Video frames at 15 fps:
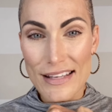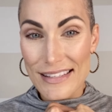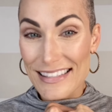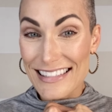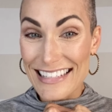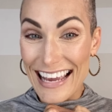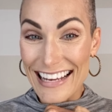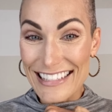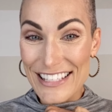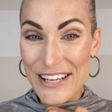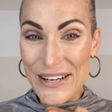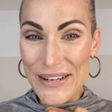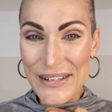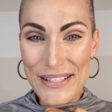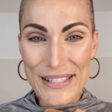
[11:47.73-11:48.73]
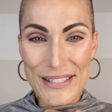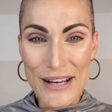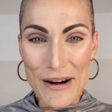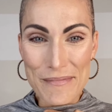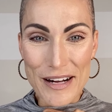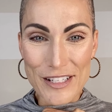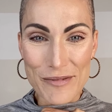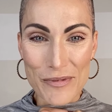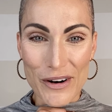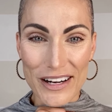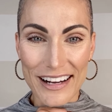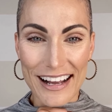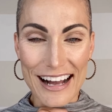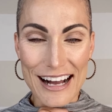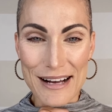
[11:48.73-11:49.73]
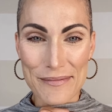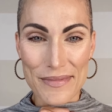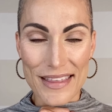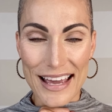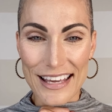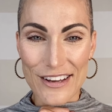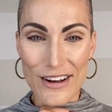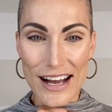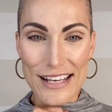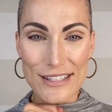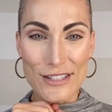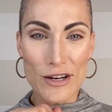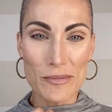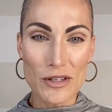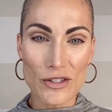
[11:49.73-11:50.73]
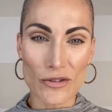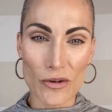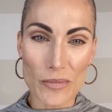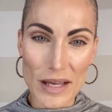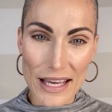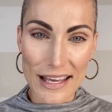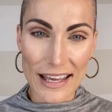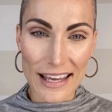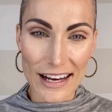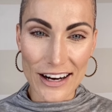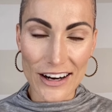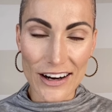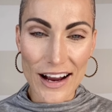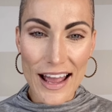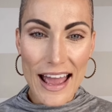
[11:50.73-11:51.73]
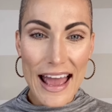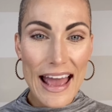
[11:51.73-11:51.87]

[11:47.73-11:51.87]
stay tuned. So much more to come. Thank you guys so much for being here.